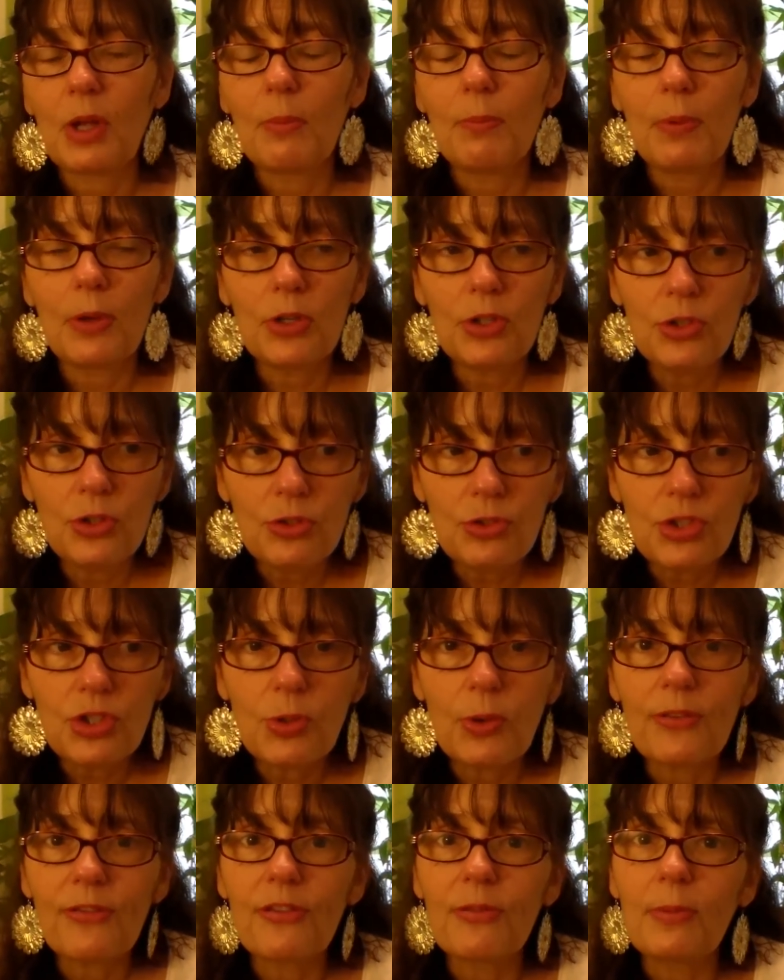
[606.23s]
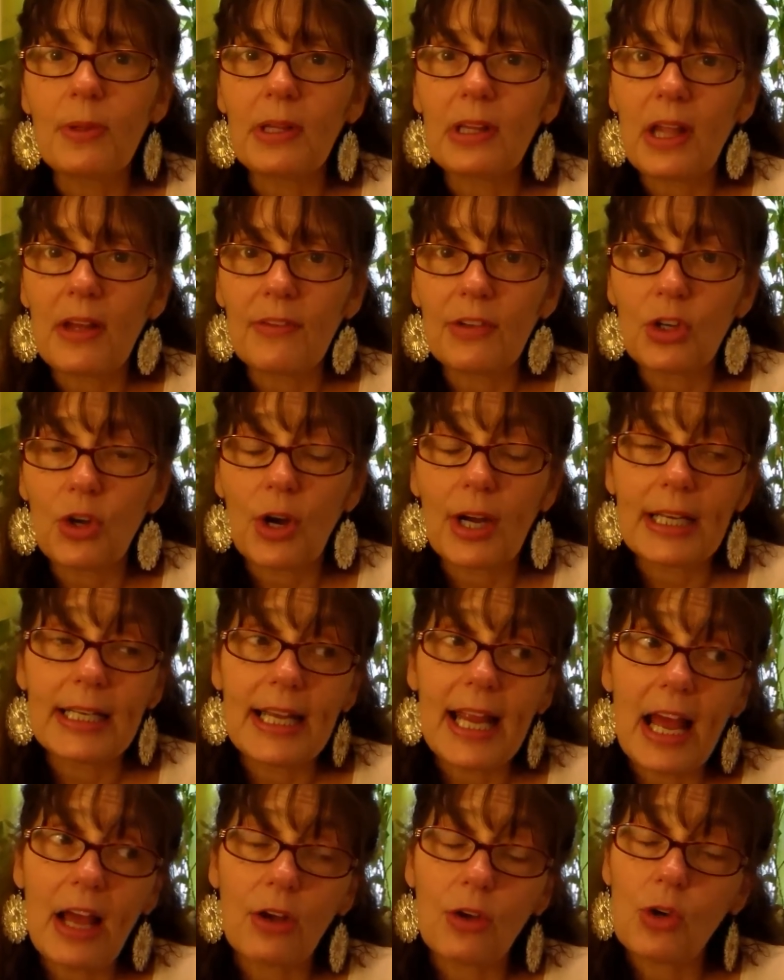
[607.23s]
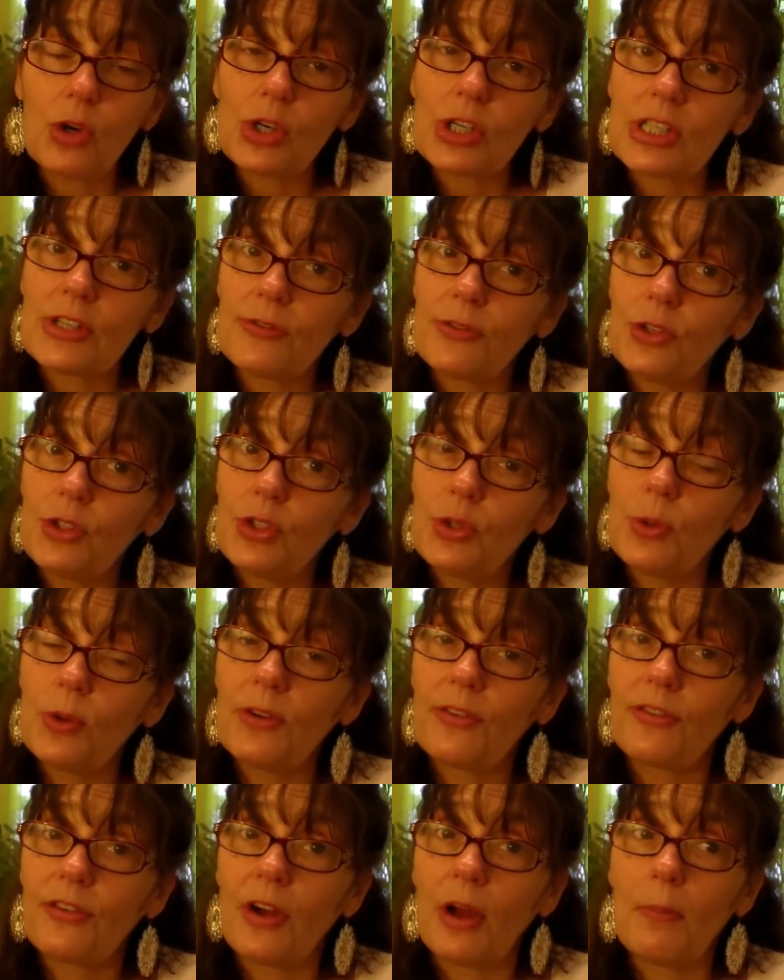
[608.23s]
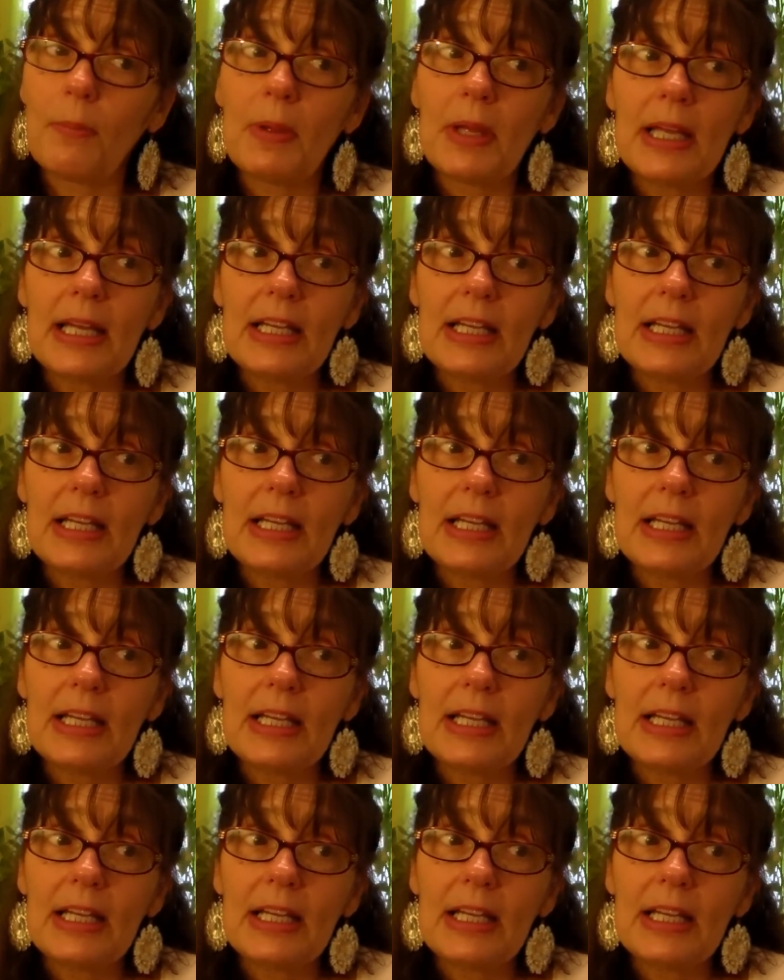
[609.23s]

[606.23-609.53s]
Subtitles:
But you do it from a loving heart. Now, of course, if you do it from,